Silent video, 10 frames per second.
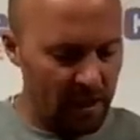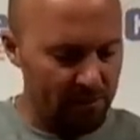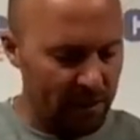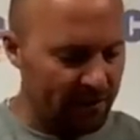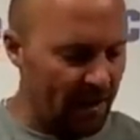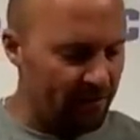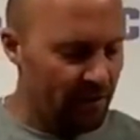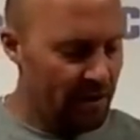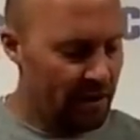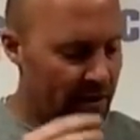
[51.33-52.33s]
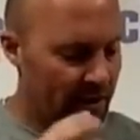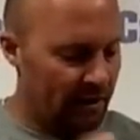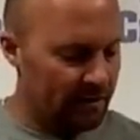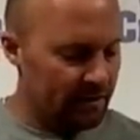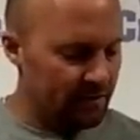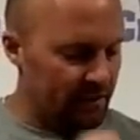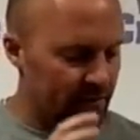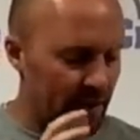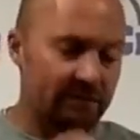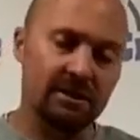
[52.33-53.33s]
but
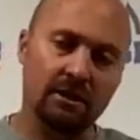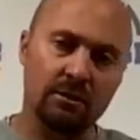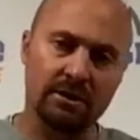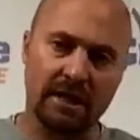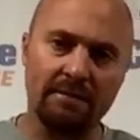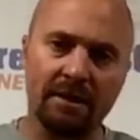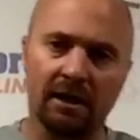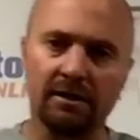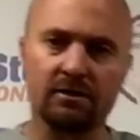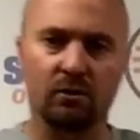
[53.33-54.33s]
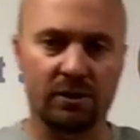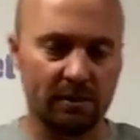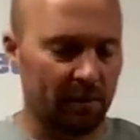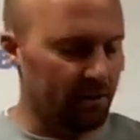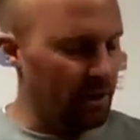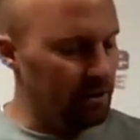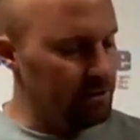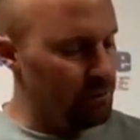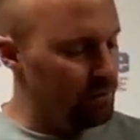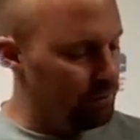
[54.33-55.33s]
they've stuck with the same colors or similar
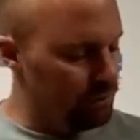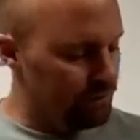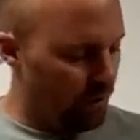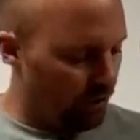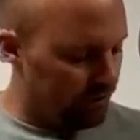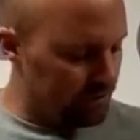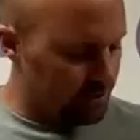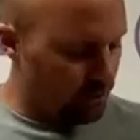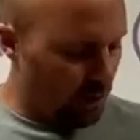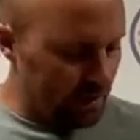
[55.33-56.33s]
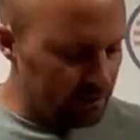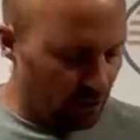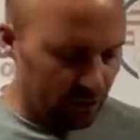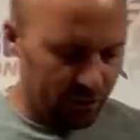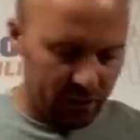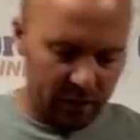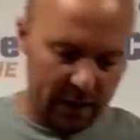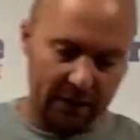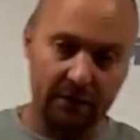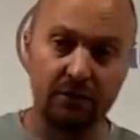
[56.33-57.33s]
colors with the blue and the orange and the white on
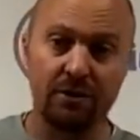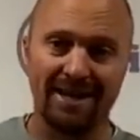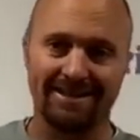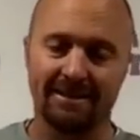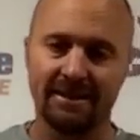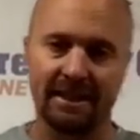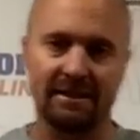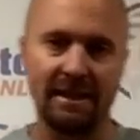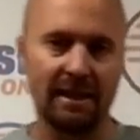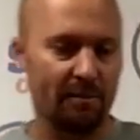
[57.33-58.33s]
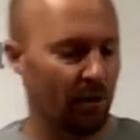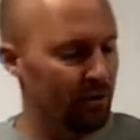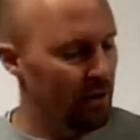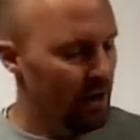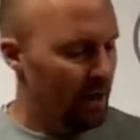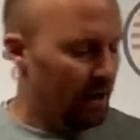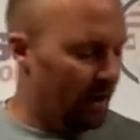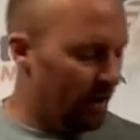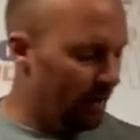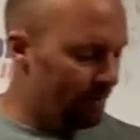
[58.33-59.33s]
the 2016 Libro.
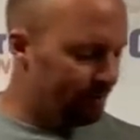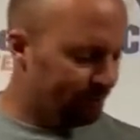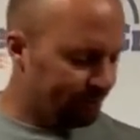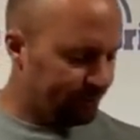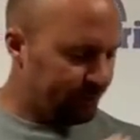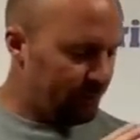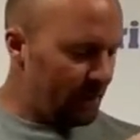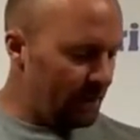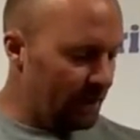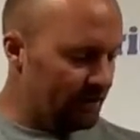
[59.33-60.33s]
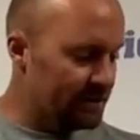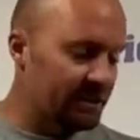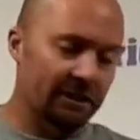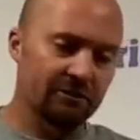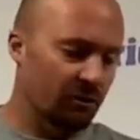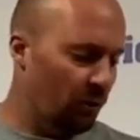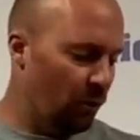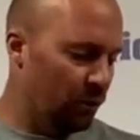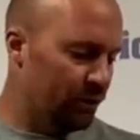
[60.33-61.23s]
The stickers are all